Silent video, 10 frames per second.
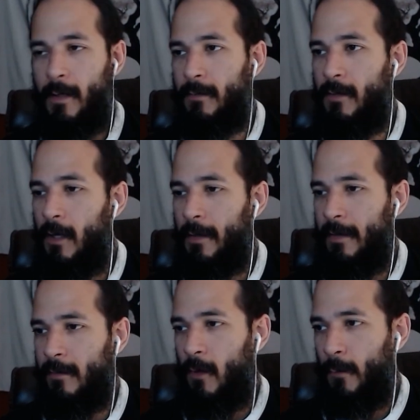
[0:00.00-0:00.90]
Dawn
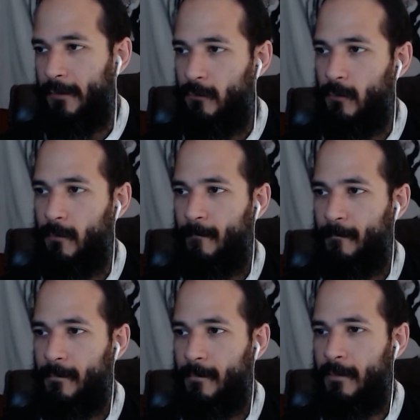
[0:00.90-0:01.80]
is going to.
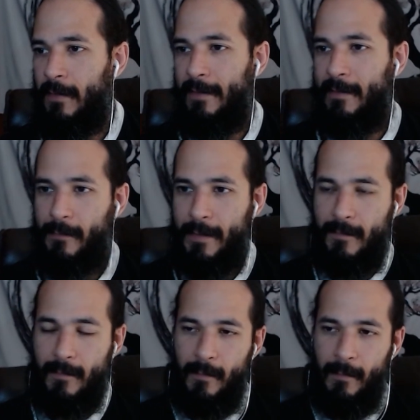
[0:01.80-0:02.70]
That there
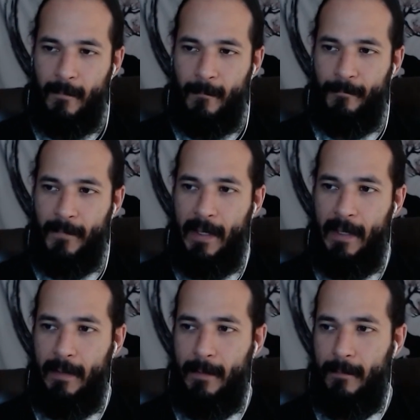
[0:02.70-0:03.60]
is
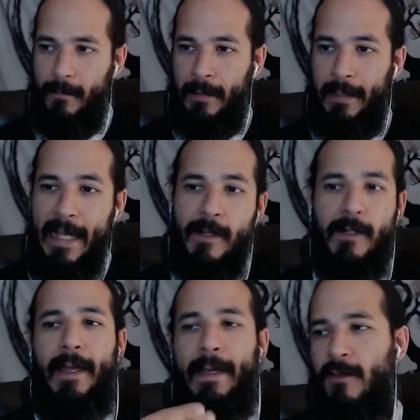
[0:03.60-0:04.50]
a
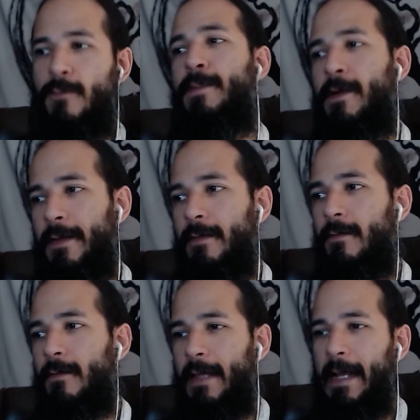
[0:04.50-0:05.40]
later
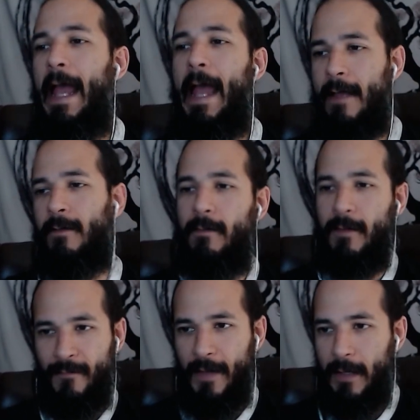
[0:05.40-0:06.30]
experience that had the
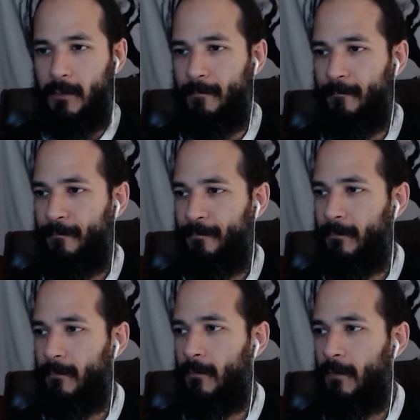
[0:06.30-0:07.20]
veil.
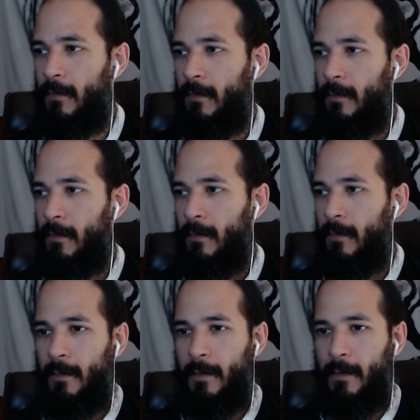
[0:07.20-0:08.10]

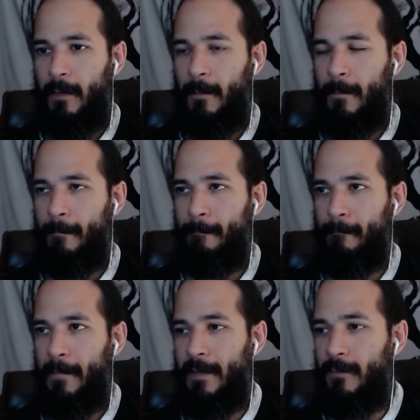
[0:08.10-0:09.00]

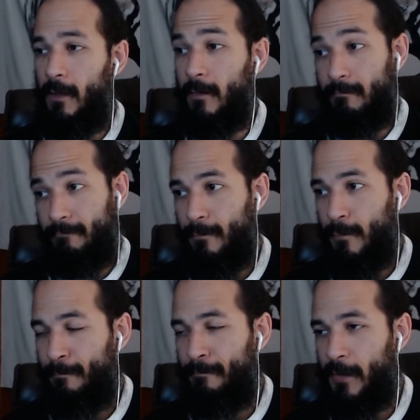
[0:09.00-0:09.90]
And Dawn
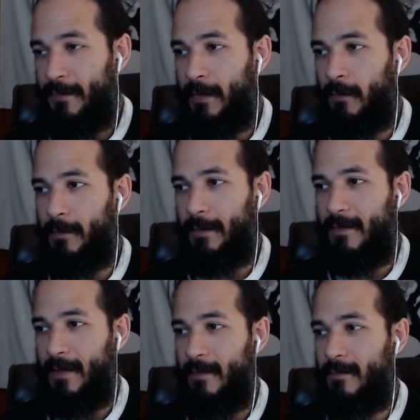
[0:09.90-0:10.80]
particularly
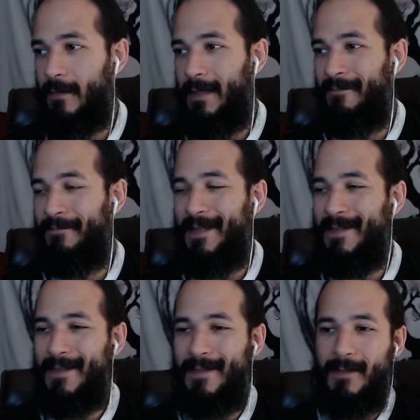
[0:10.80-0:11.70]
says, if
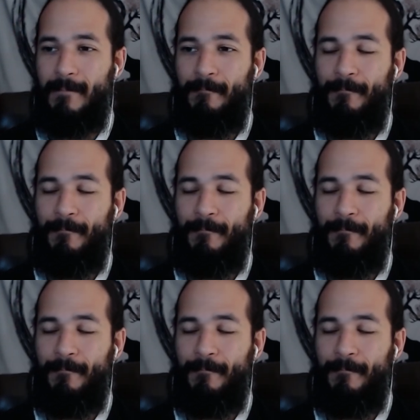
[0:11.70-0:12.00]
this is